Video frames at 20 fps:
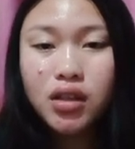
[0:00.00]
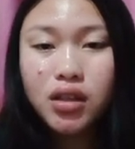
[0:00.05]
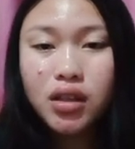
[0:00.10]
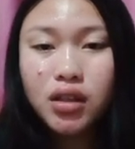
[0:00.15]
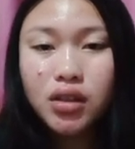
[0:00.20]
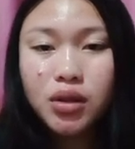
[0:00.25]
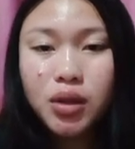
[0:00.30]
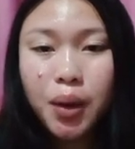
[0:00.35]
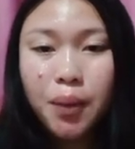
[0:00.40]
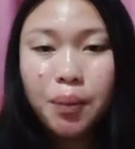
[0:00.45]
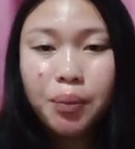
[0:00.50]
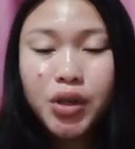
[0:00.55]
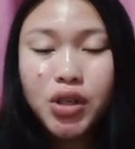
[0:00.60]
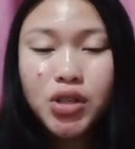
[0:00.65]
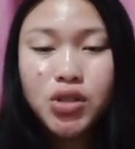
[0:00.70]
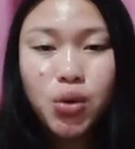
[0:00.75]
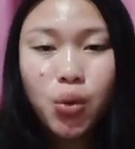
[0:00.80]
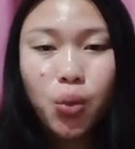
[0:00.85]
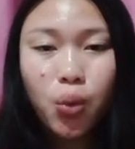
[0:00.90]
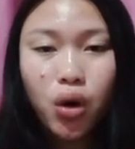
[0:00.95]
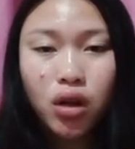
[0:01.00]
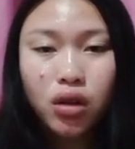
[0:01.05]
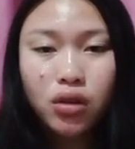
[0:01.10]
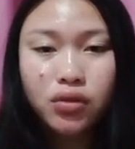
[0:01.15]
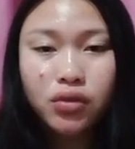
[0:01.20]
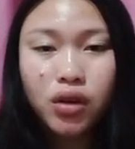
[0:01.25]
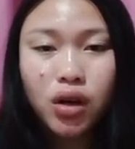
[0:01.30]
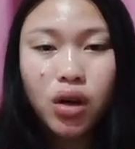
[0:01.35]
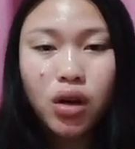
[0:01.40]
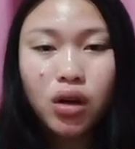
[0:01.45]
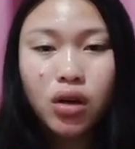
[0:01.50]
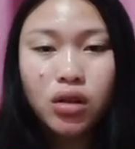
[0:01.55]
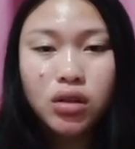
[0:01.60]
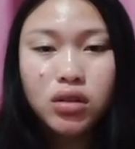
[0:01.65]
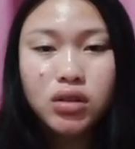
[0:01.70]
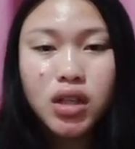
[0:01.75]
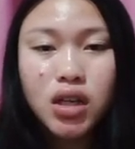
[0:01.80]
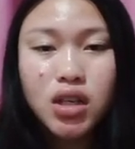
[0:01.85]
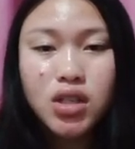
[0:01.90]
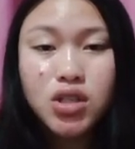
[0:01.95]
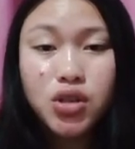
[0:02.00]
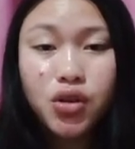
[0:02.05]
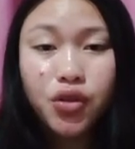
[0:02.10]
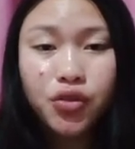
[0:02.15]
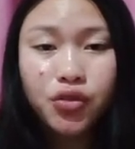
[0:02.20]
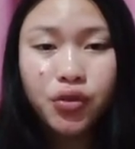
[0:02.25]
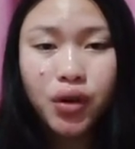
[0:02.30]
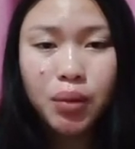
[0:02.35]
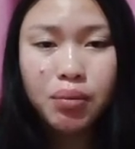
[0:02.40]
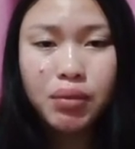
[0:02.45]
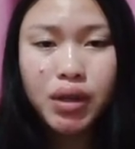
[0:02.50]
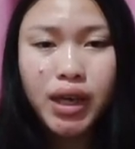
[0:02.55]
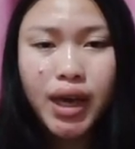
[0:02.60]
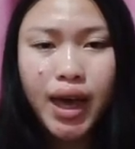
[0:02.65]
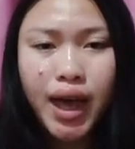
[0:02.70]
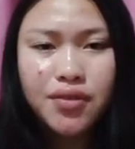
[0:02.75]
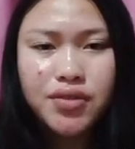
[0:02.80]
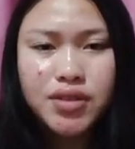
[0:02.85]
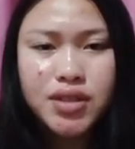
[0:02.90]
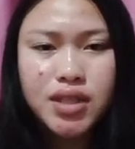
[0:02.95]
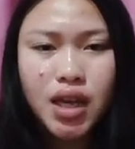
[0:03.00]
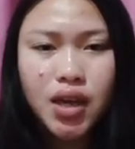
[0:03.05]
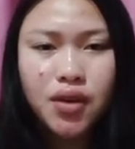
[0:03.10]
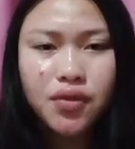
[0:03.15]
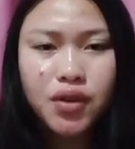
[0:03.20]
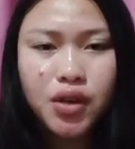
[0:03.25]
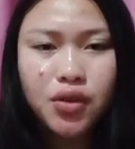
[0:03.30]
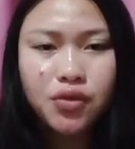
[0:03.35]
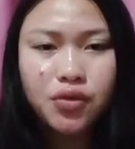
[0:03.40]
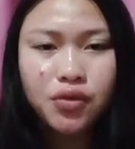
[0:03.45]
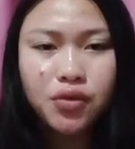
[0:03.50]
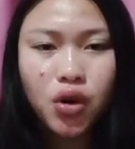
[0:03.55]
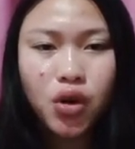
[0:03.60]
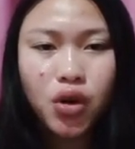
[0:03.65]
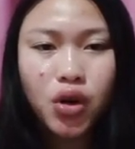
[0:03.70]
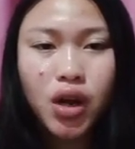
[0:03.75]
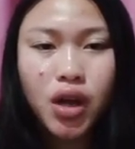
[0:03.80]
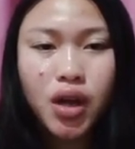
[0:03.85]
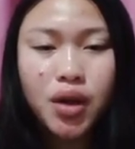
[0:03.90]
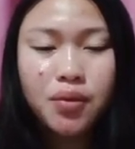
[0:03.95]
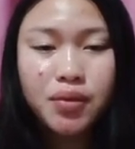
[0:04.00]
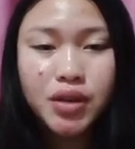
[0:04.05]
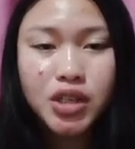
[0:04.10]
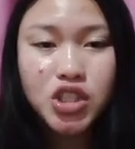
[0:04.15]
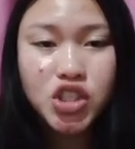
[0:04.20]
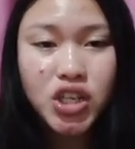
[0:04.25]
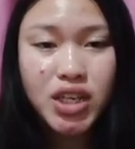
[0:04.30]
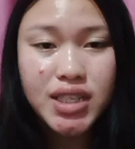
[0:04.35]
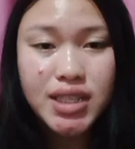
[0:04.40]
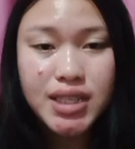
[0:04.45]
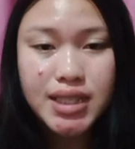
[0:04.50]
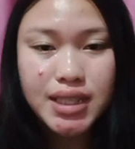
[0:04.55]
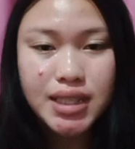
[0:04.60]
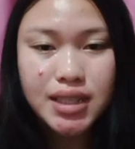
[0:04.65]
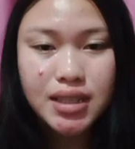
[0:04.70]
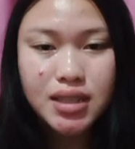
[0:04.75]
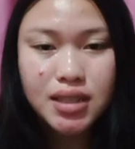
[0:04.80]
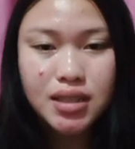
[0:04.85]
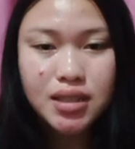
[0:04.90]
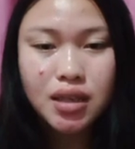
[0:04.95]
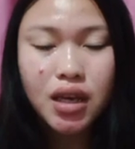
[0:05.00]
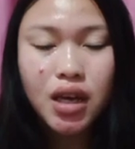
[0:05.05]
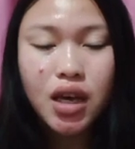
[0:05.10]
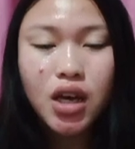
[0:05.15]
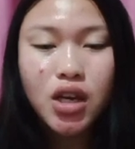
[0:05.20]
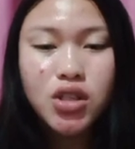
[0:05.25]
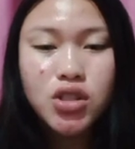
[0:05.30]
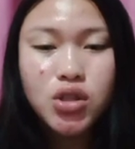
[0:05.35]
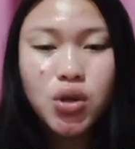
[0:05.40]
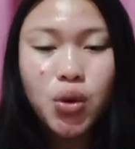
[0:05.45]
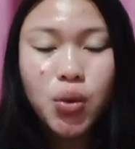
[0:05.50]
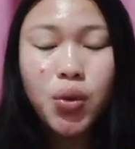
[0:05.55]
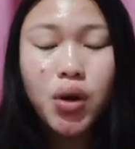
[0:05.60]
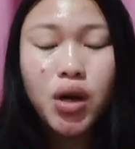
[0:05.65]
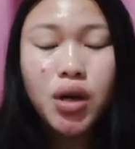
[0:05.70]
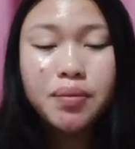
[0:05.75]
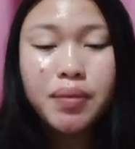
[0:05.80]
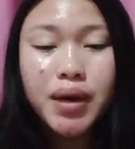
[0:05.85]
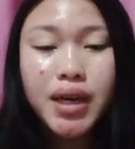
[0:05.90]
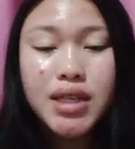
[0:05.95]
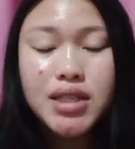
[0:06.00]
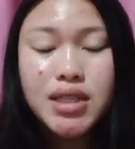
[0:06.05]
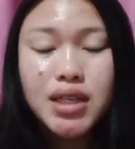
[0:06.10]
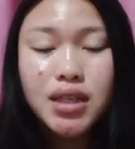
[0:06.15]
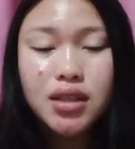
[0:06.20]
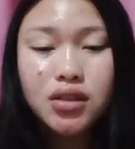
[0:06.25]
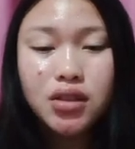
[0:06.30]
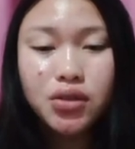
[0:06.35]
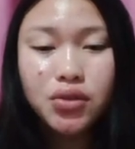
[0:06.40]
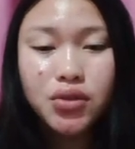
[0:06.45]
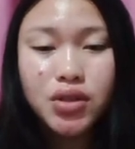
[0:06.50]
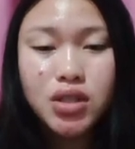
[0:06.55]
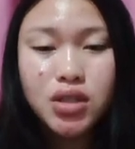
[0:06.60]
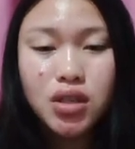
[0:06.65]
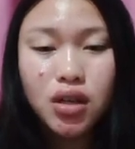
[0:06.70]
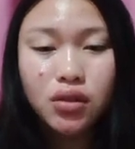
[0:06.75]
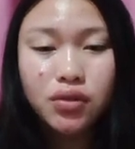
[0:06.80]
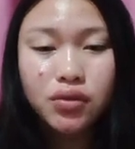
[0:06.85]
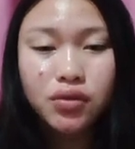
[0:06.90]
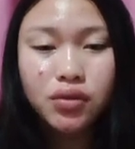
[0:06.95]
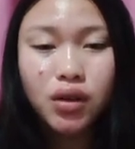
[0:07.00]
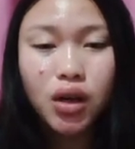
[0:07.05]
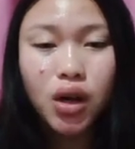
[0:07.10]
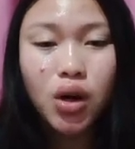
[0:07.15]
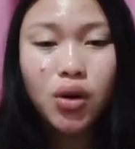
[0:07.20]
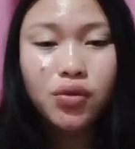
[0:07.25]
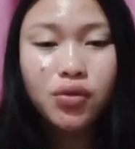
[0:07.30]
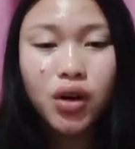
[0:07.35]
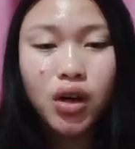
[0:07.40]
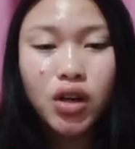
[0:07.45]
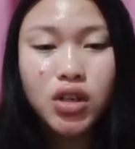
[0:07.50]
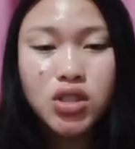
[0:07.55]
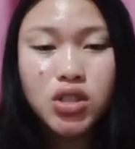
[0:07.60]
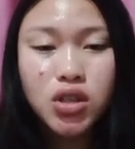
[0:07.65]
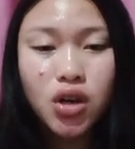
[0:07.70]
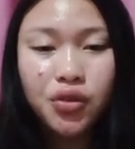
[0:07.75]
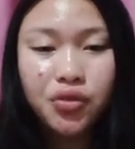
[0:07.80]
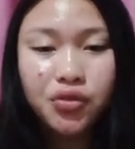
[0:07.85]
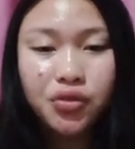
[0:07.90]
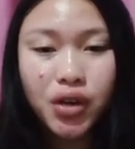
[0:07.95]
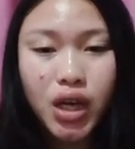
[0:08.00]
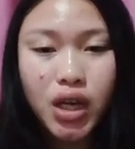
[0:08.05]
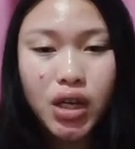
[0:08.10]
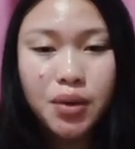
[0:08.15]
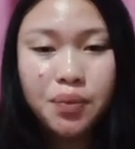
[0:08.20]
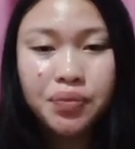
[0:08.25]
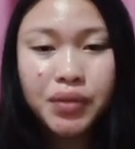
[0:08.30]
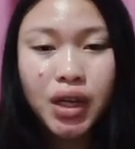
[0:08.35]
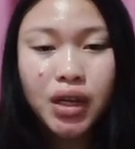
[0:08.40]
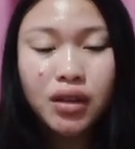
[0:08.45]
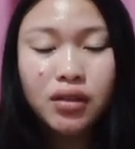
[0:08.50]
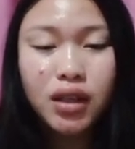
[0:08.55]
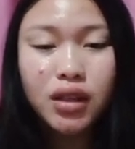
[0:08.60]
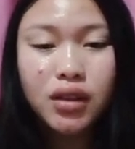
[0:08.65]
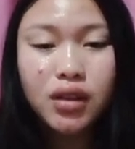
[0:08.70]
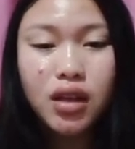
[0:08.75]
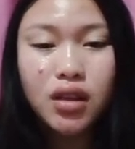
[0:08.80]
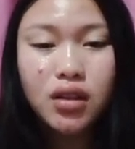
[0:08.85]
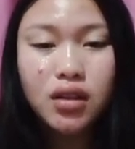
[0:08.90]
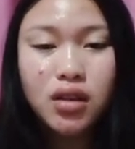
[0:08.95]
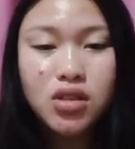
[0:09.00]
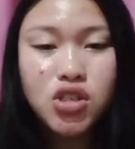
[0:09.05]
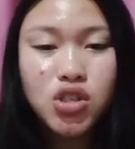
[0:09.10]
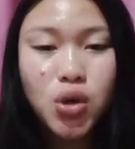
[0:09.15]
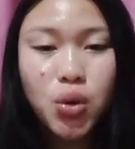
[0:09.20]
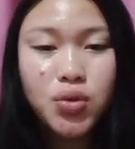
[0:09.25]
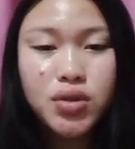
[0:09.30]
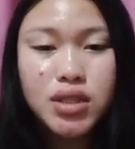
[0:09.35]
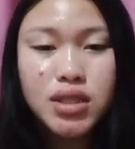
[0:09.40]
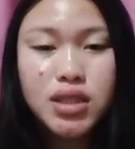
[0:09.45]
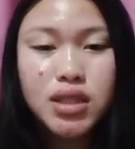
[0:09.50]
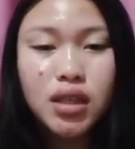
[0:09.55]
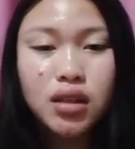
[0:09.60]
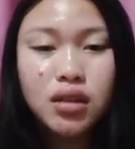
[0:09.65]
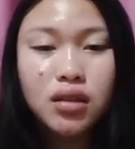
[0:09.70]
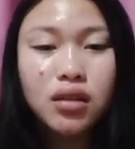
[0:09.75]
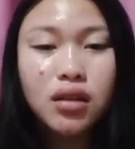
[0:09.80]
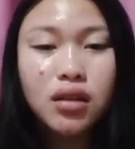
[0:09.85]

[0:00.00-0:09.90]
number 12, does your family have saving for emergencies? So, based on the result of our survey, the data shows that